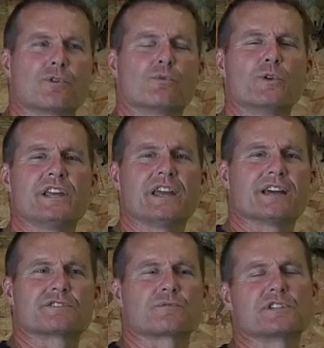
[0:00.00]
what we
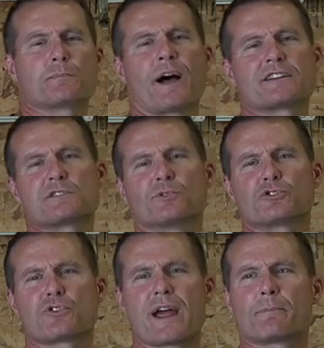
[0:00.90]
as responsible
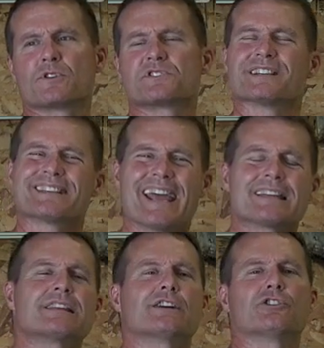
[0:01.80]
trappers, as
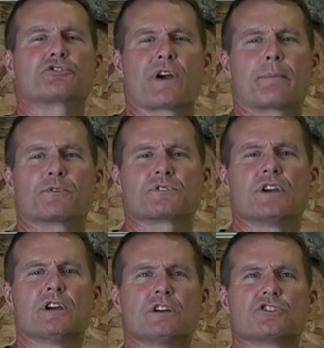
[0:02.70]
ethical trappers,
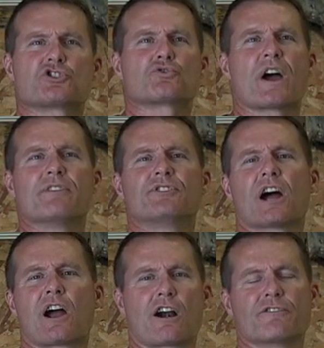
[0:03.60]
strive to
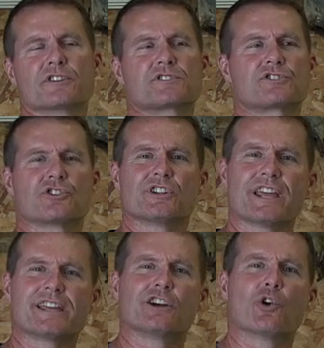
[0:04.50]
harvest so that
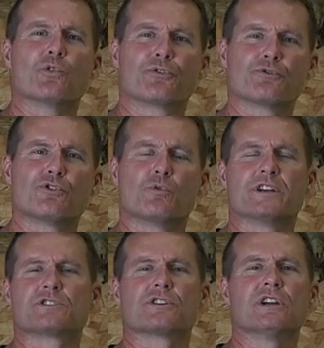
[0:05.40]
they can go through the
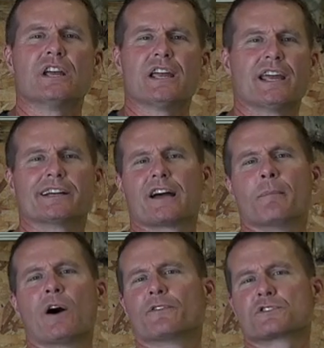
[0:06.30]
winter and
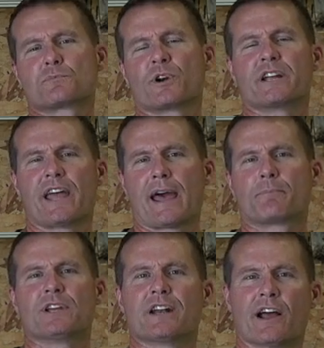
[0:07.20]
come out in the spring
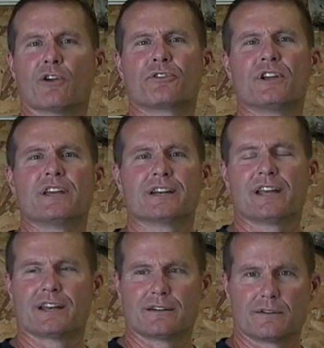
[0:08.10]
happy and healthy
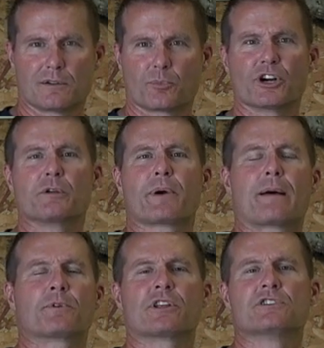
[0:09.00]
and the breeding
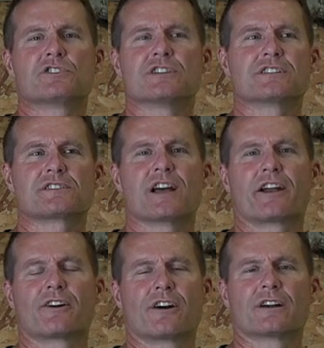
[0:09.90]
population is
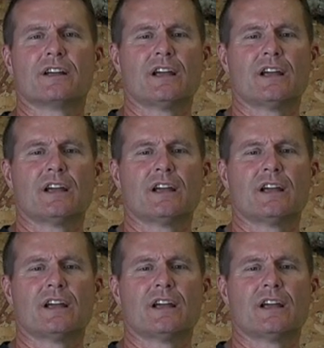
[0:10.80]
not hurt.